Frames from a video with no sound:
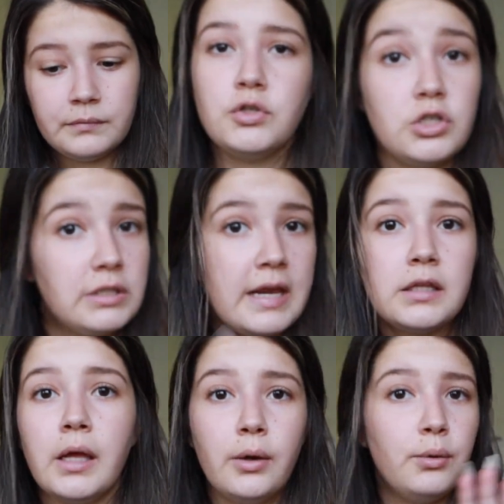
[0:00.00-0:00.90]
So just let
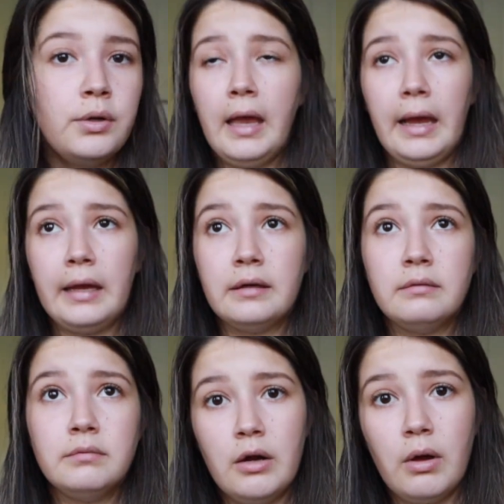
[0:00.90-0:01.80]
it load,
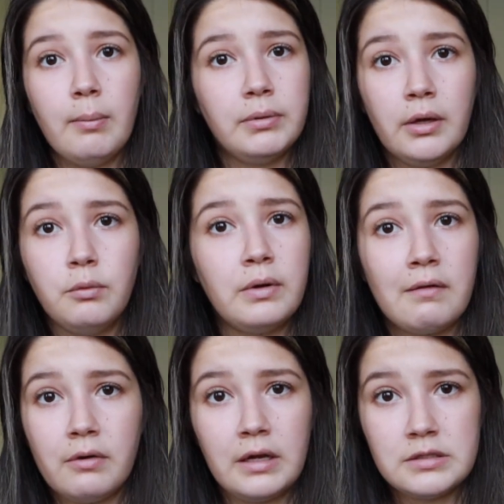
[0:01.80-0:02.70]
and it'll upload
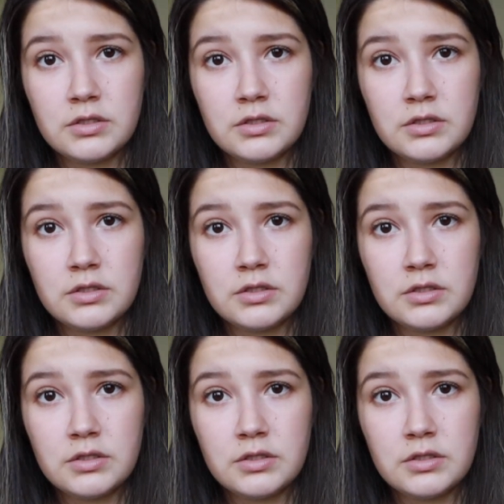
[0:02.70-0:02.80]
whenever it gets